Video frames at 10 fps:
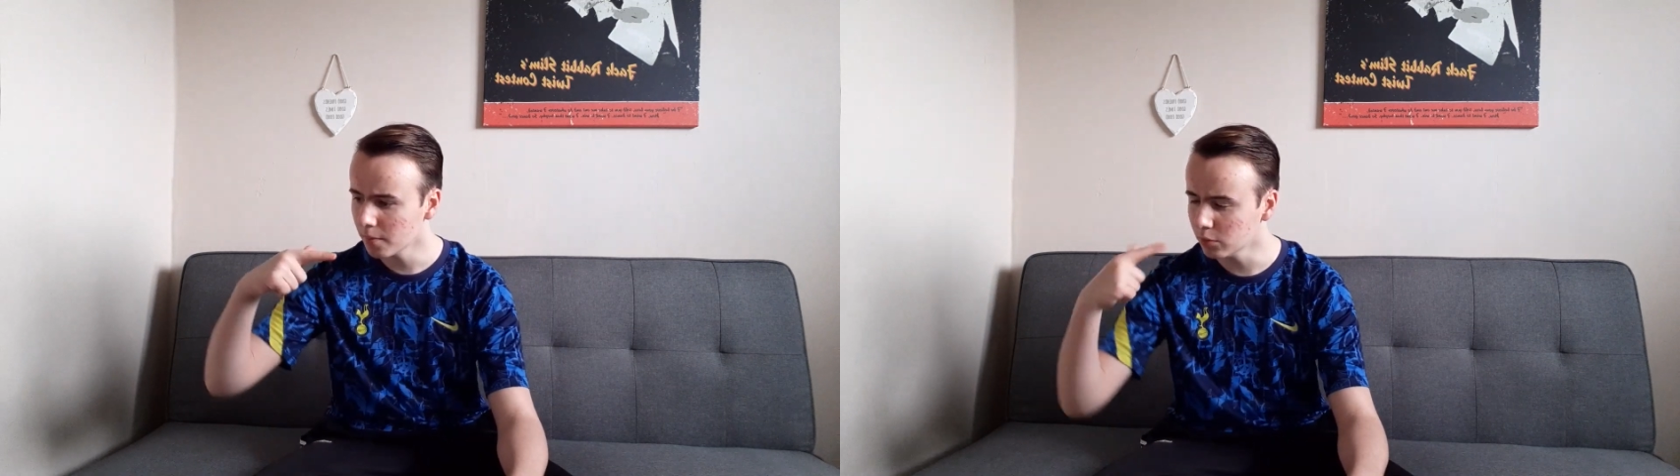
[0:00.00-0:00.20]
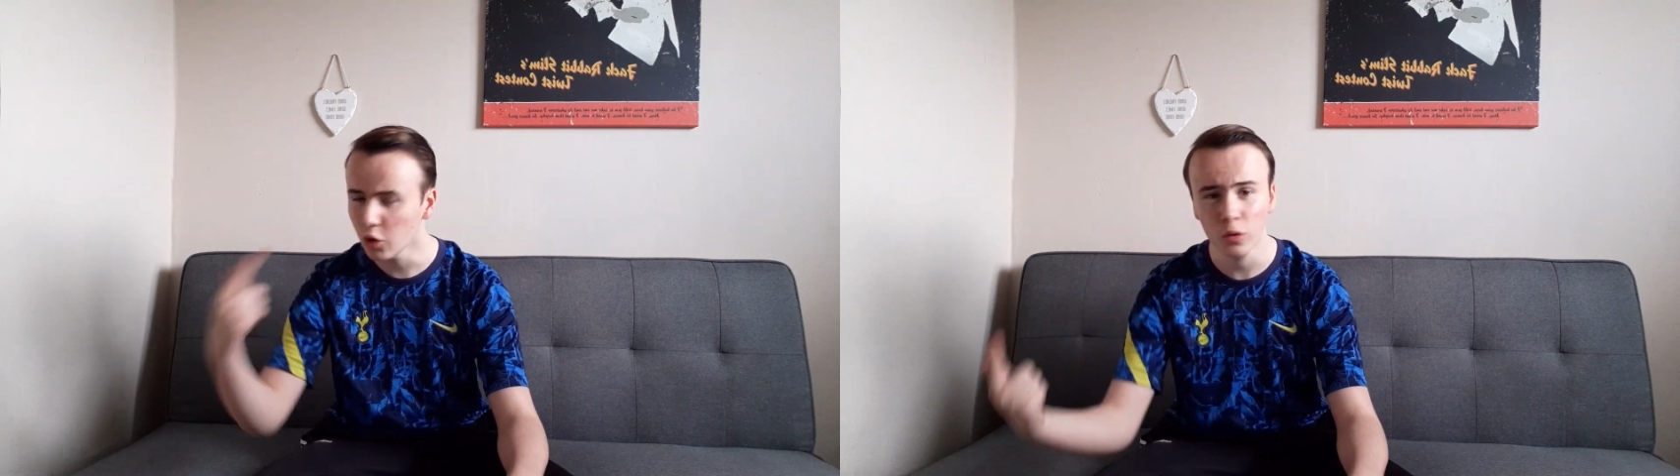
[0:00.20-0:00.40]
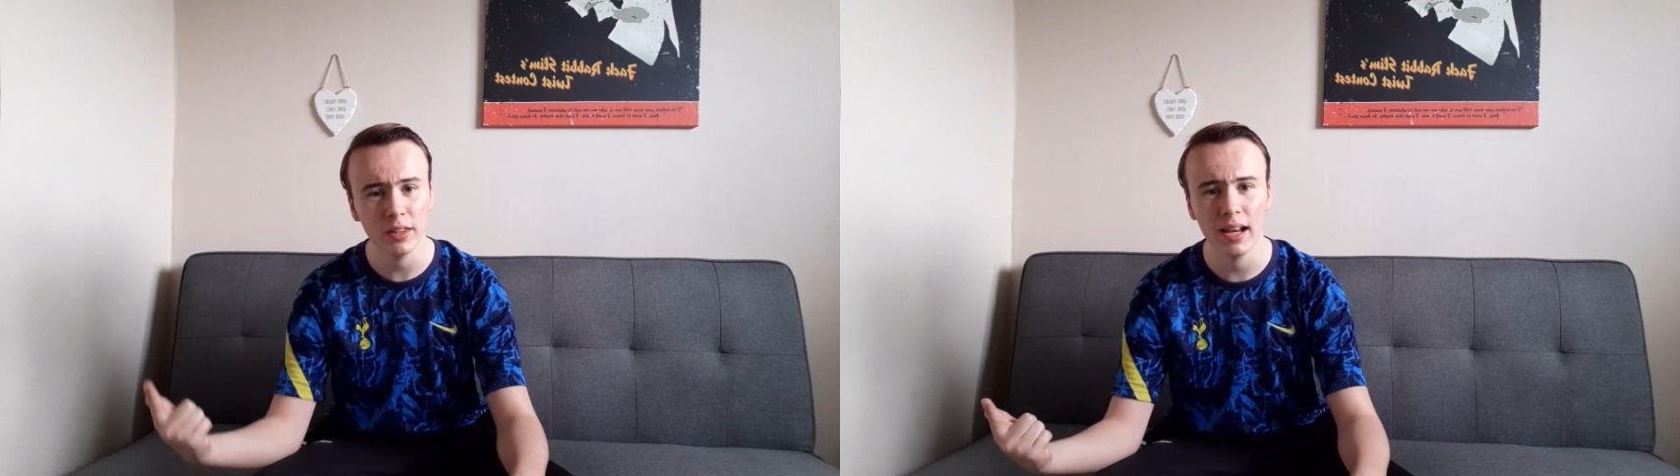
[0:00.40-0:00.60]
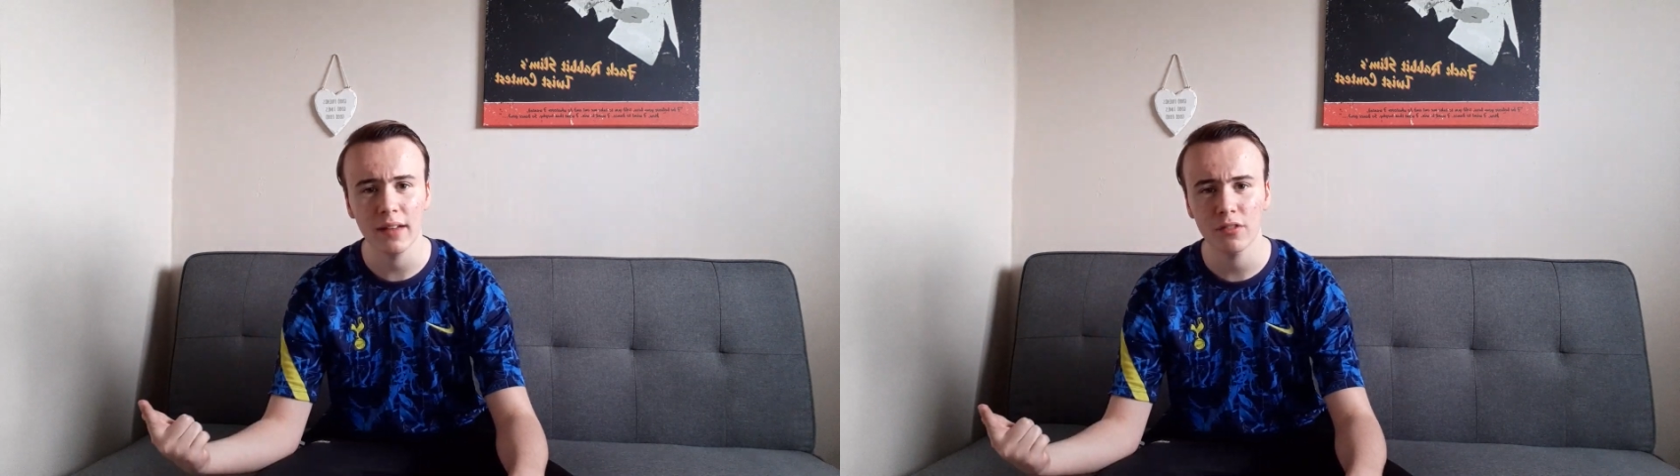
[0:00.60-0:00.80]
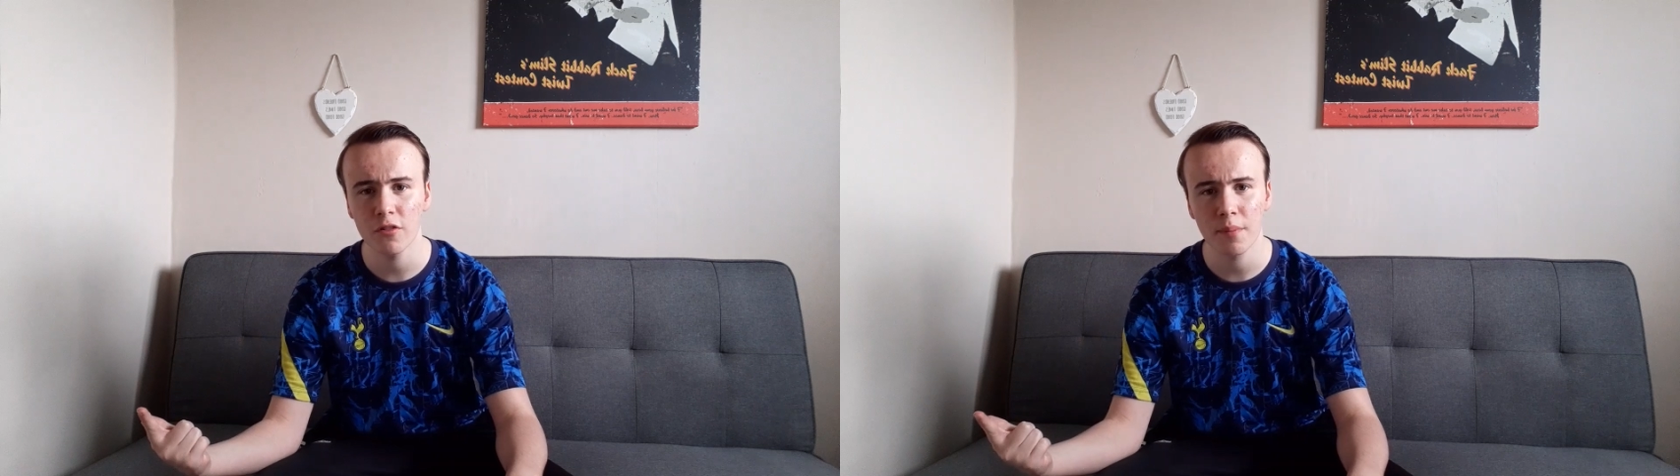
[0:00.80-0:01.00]
not on the
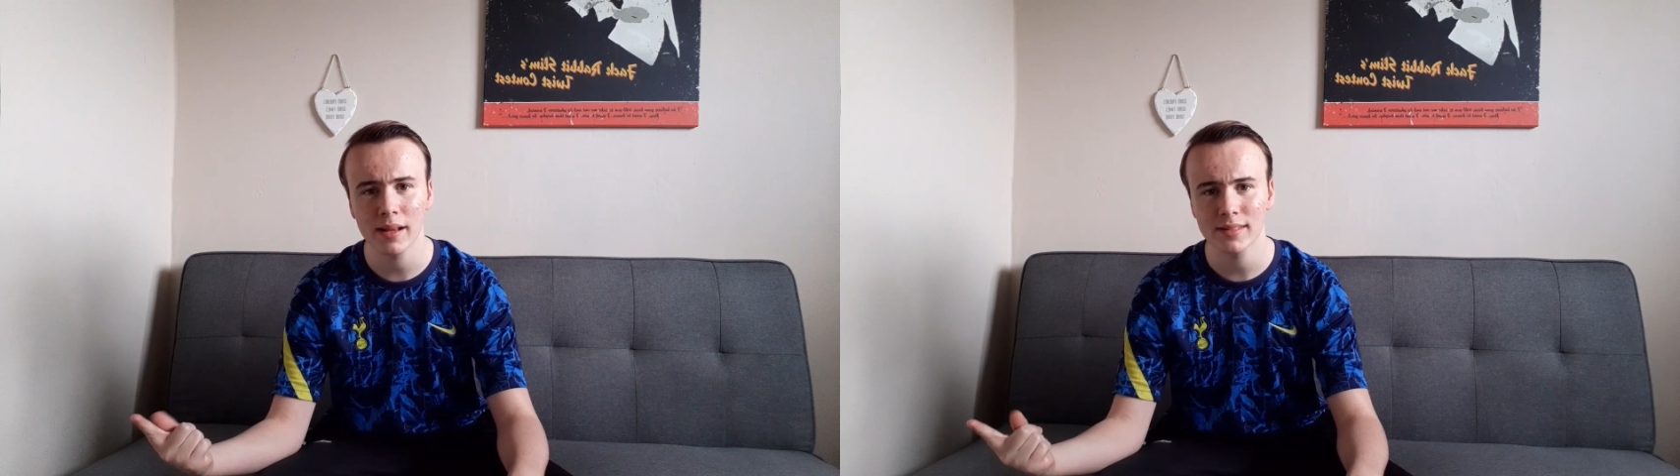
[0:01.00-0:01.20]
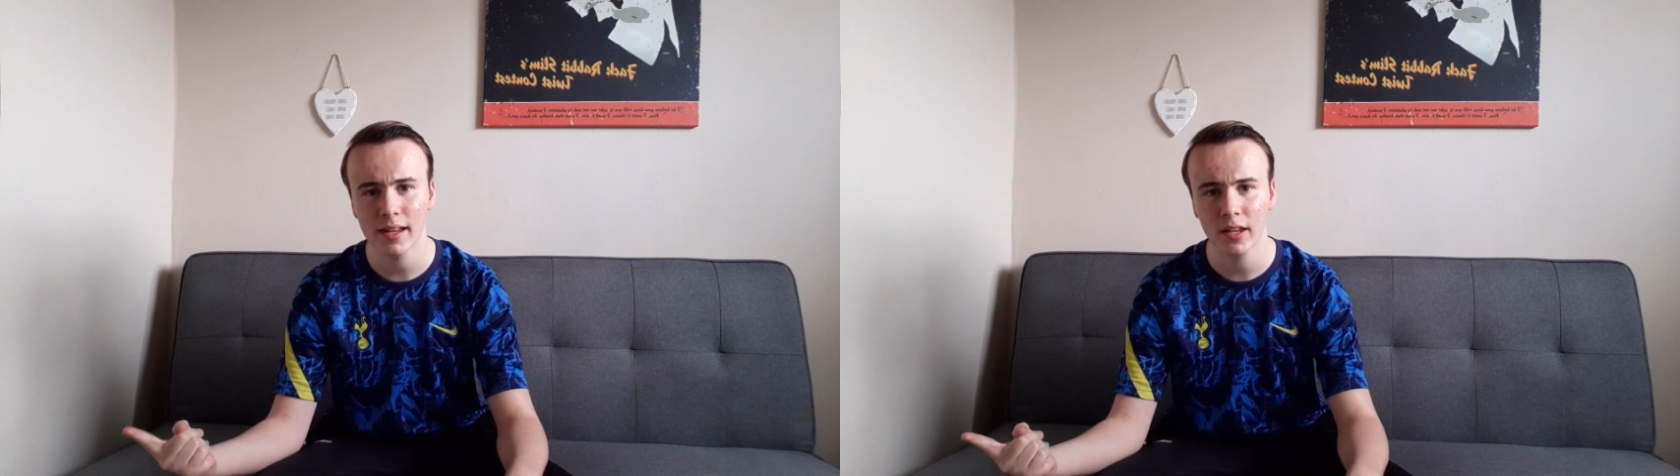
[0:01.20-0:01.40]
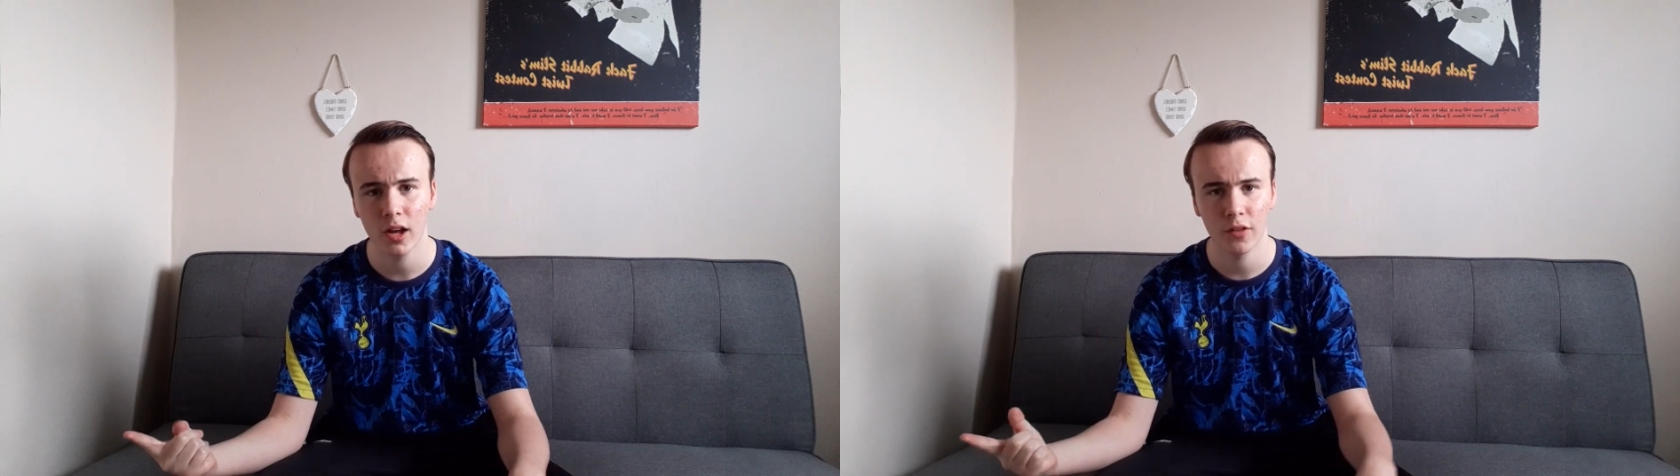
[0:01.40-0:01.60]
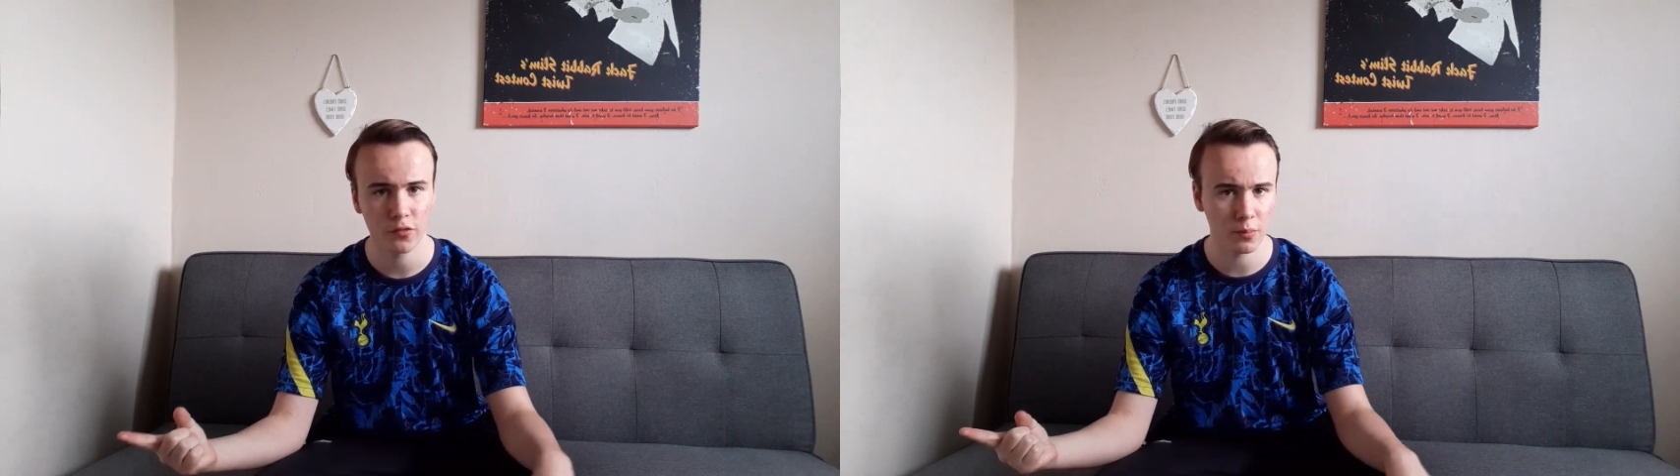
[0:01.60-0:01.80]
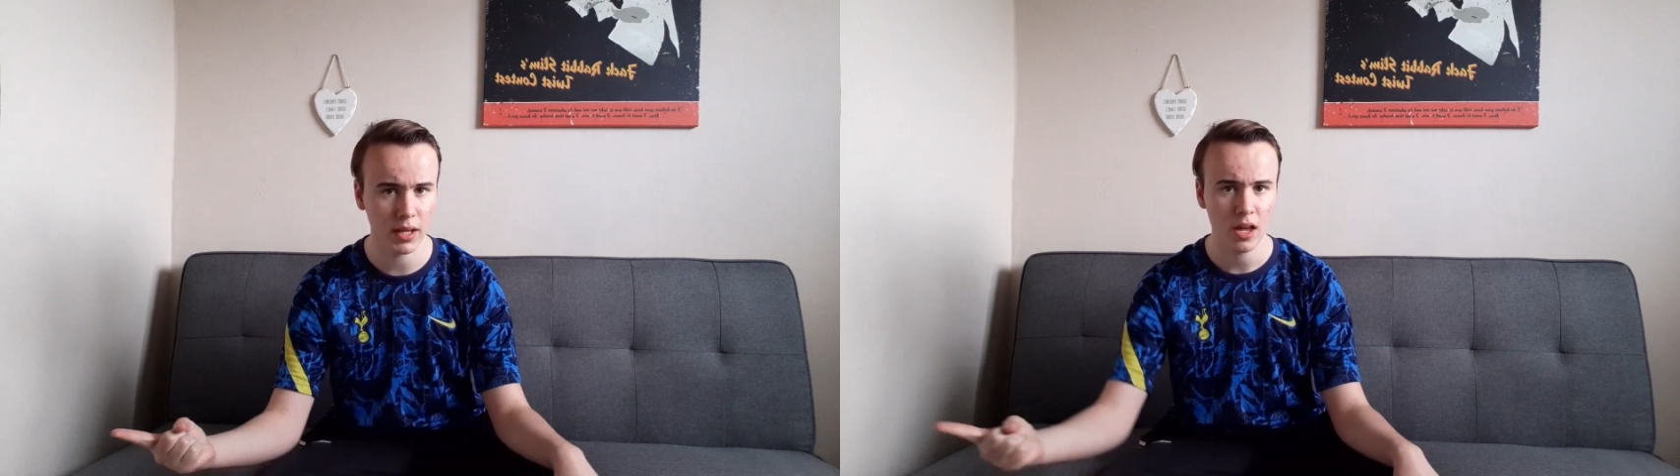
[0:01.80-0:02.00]
level of Bentancur
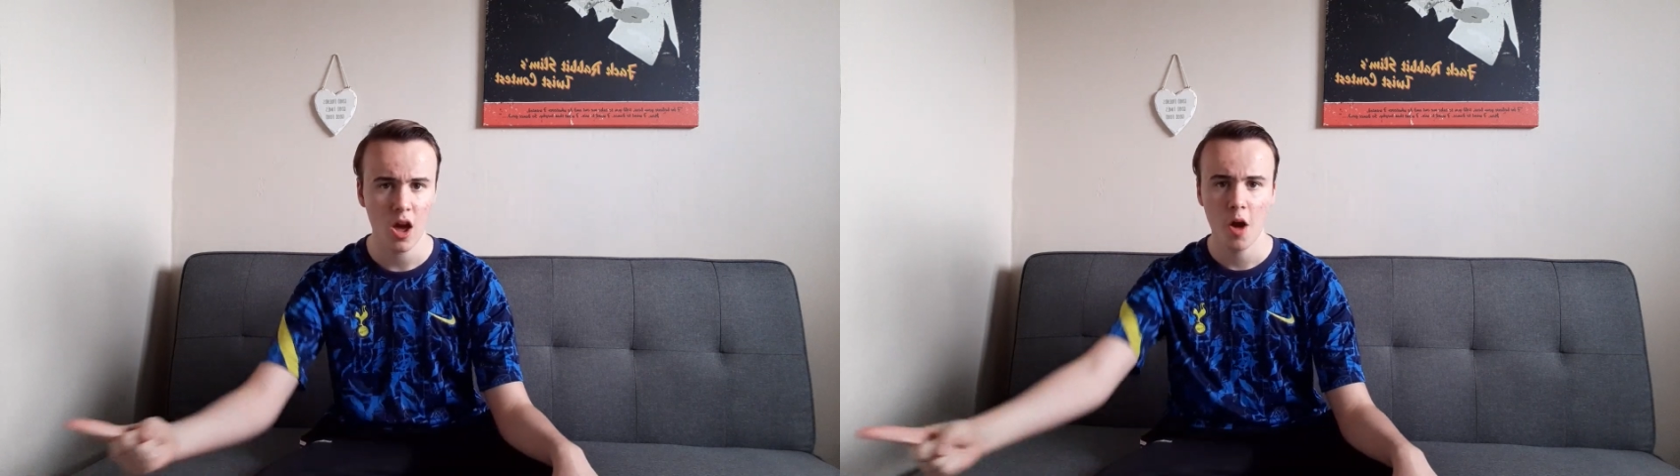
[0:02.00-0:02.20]
for me,